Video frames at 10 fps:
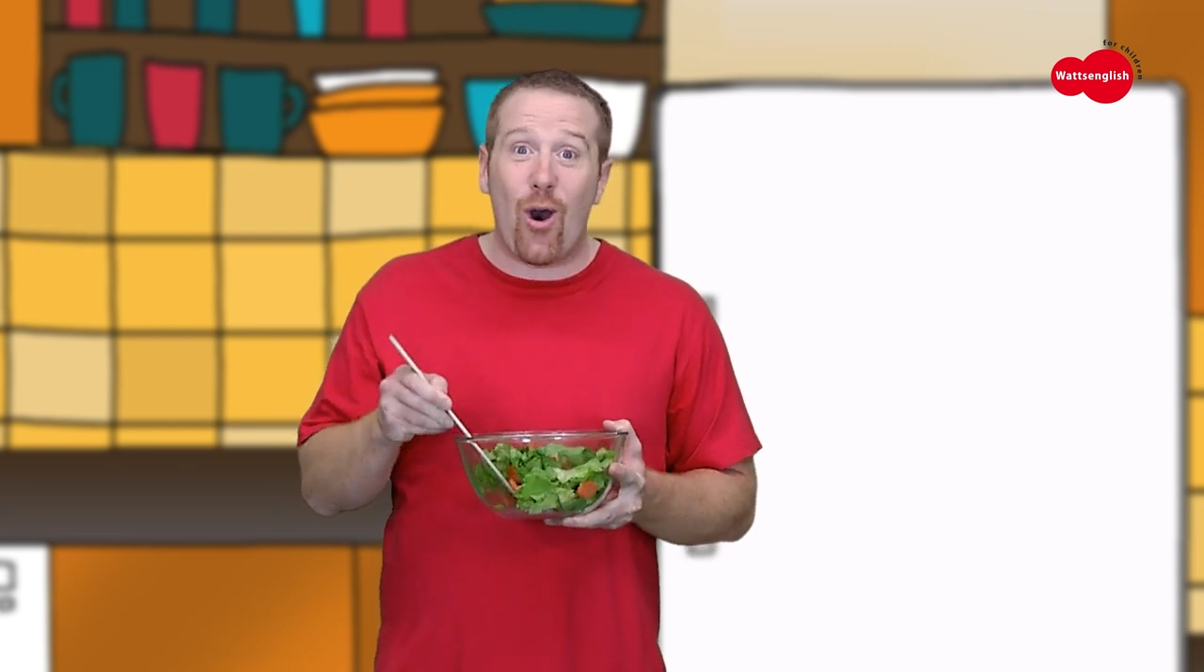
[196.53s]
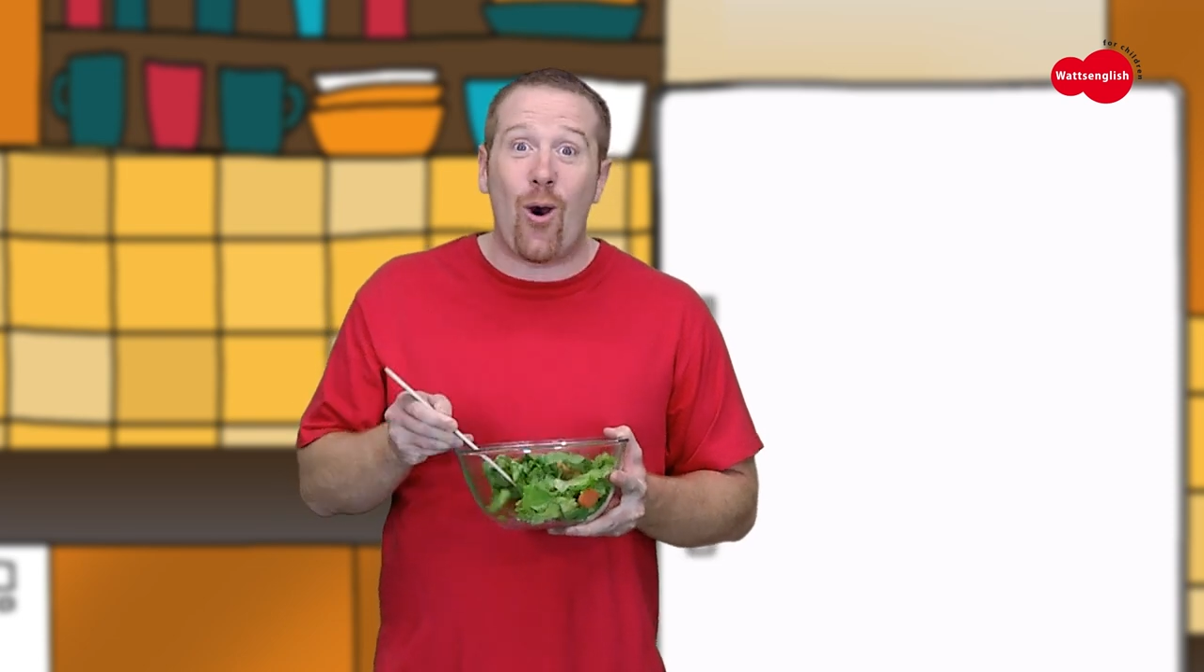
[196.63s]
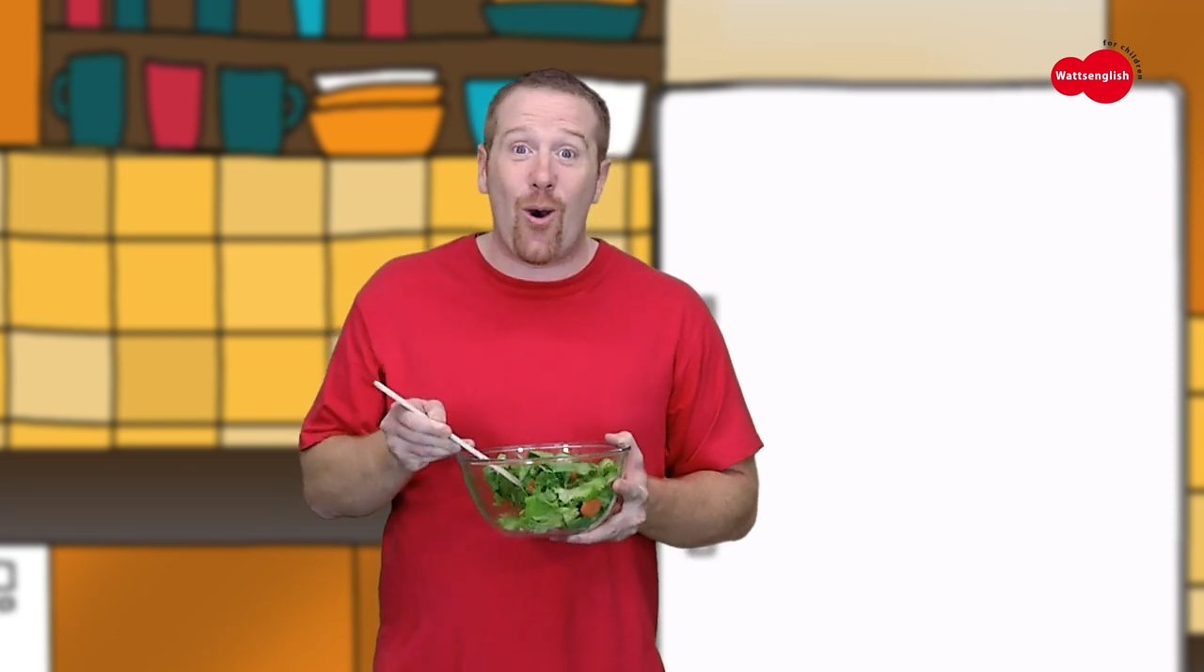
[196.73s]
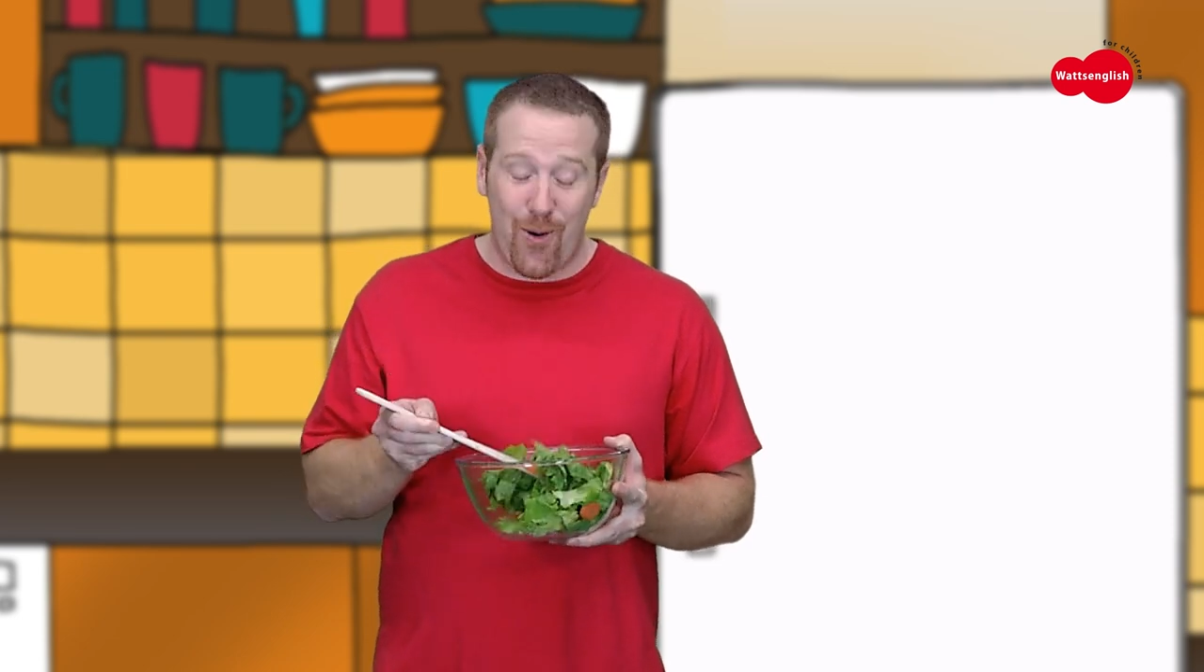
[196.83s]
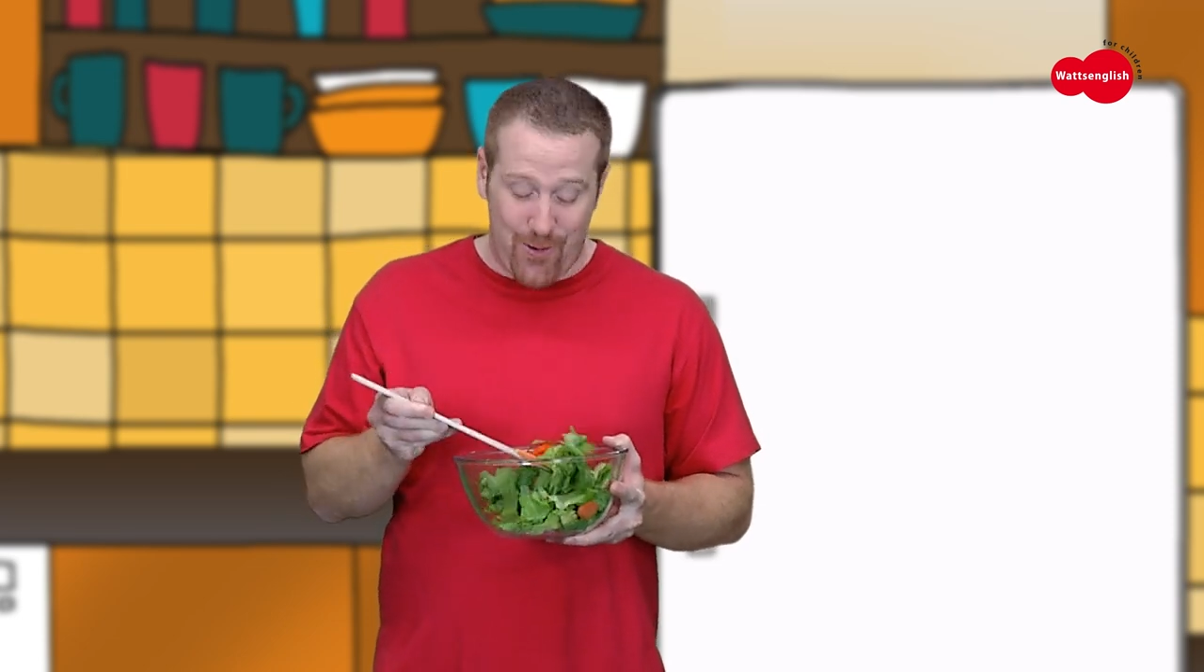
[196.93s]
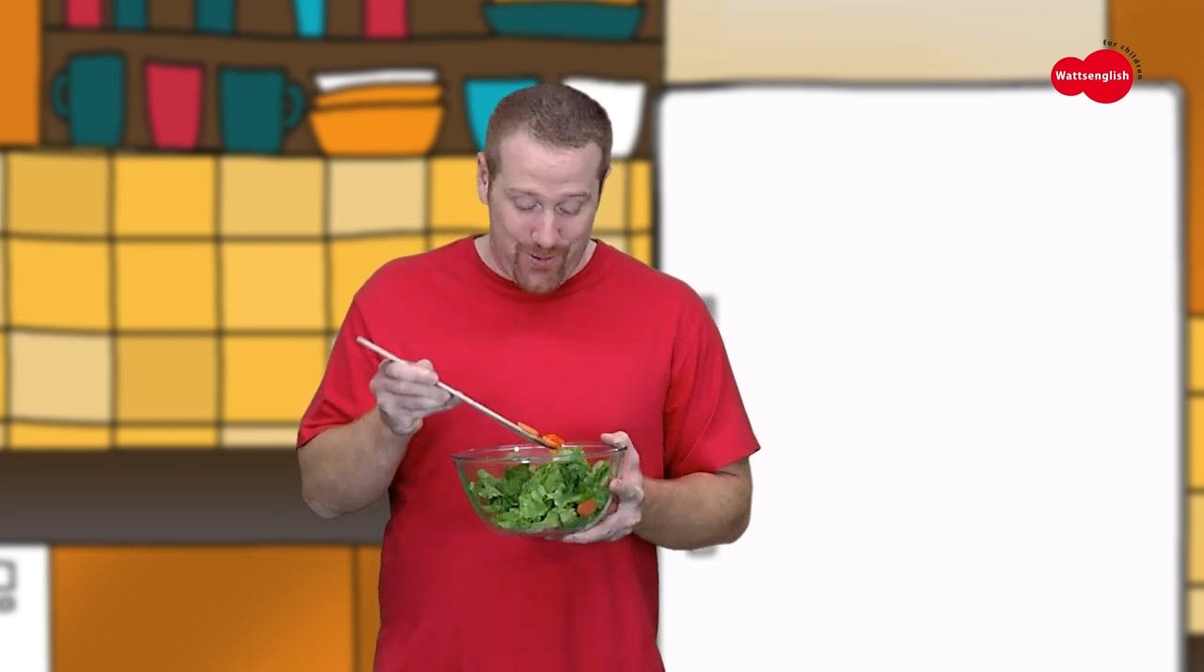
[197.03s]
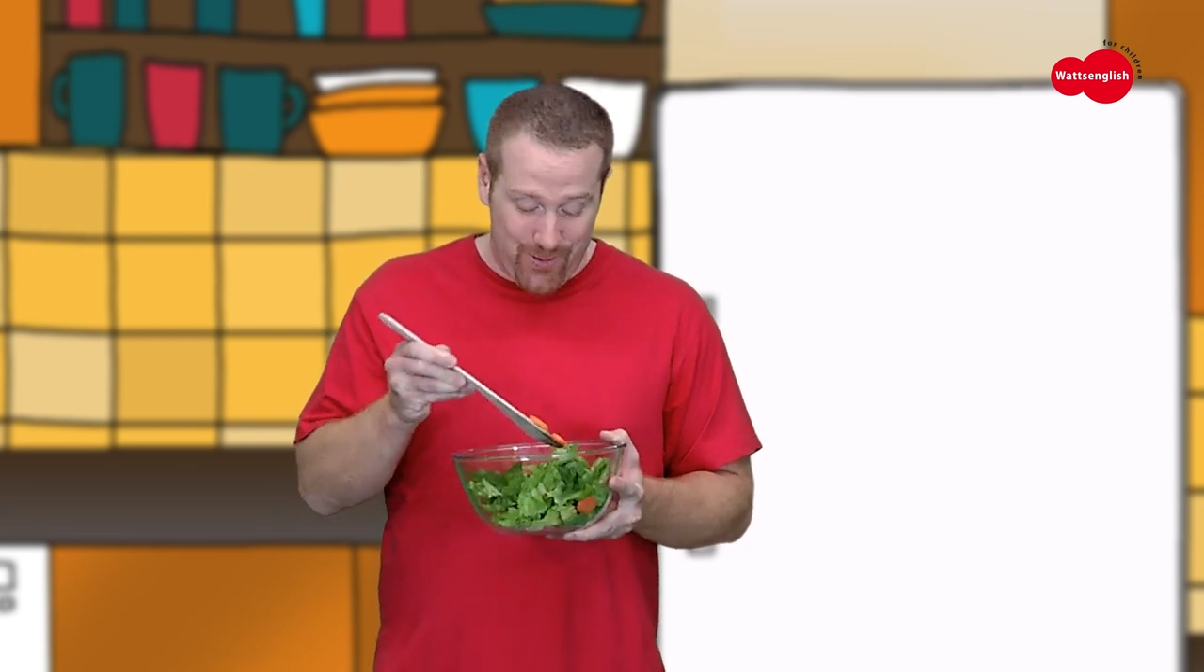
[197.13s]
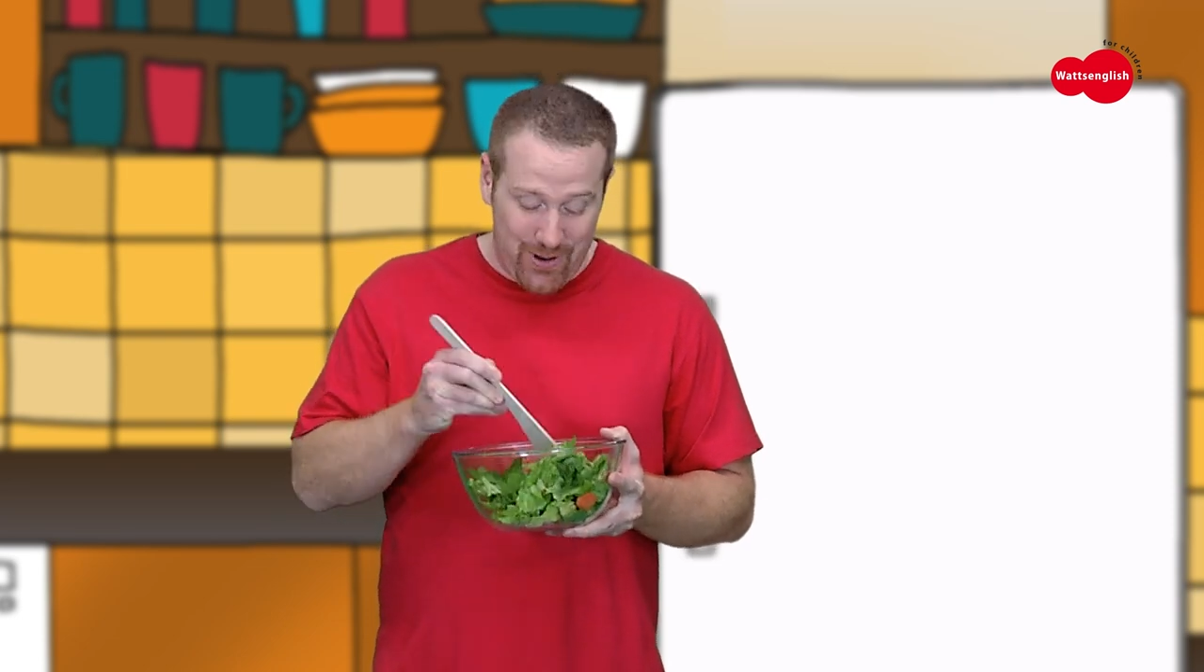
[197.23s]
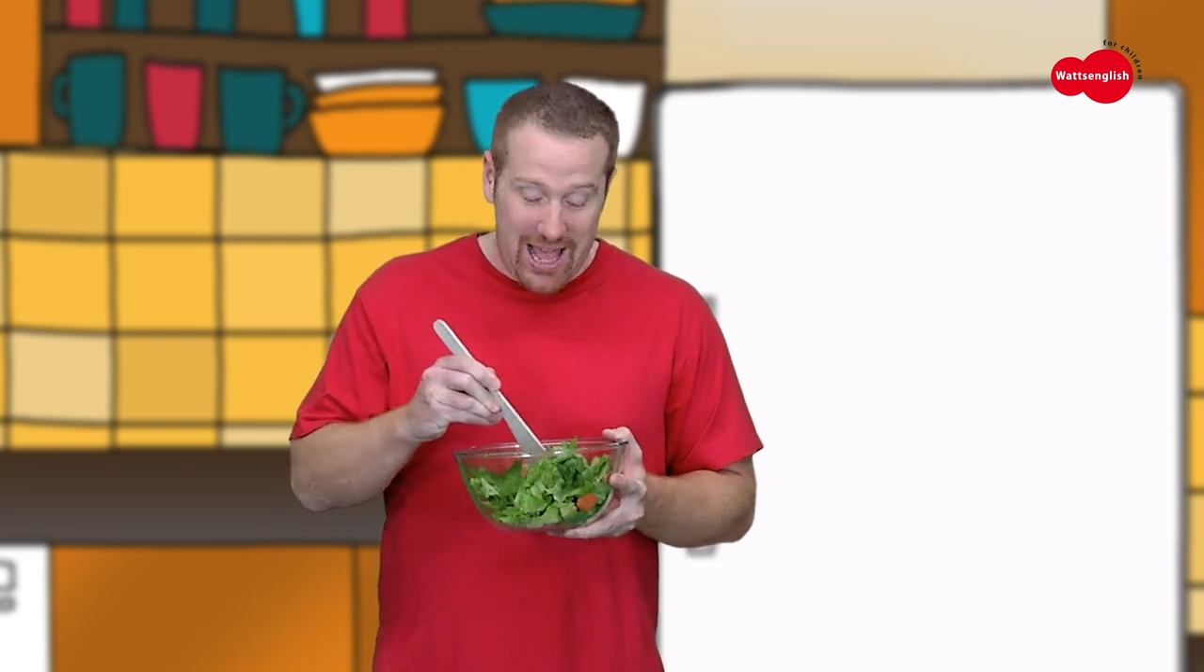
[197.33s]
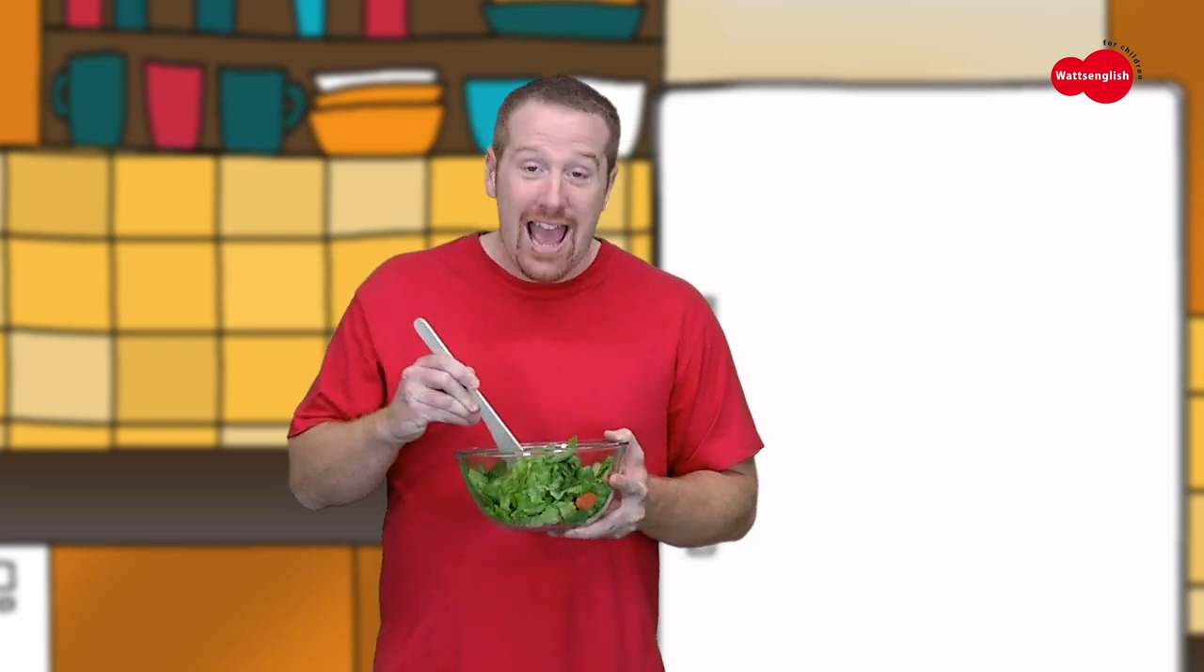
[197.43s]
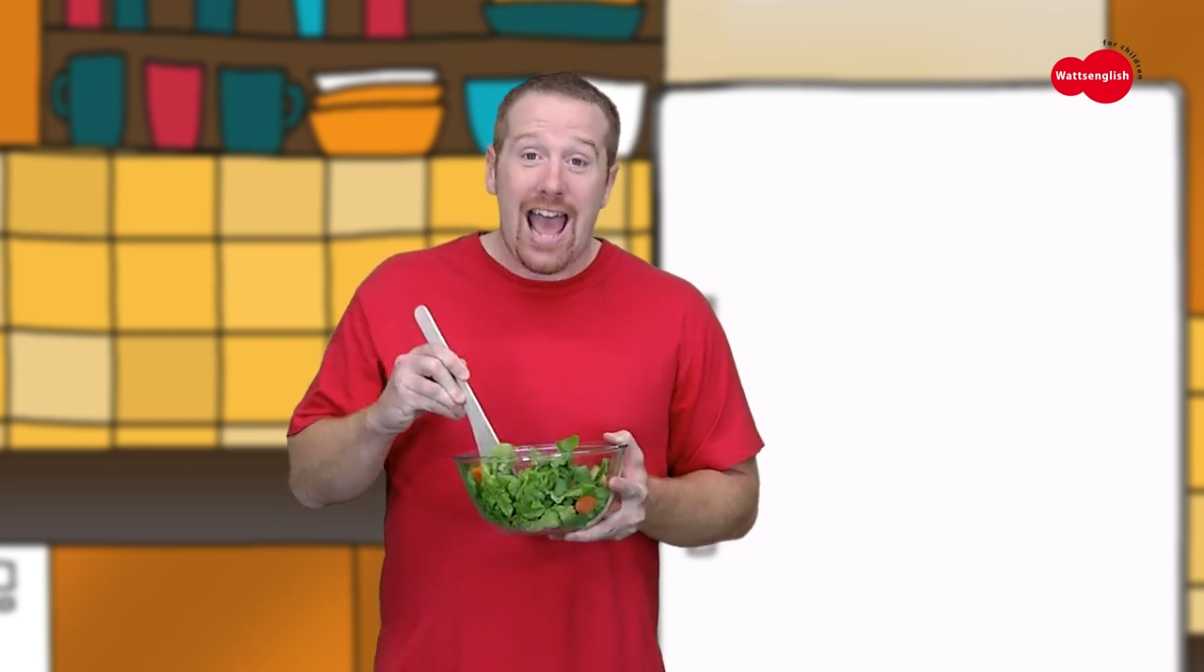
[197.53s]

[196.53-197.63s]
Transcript: Oh,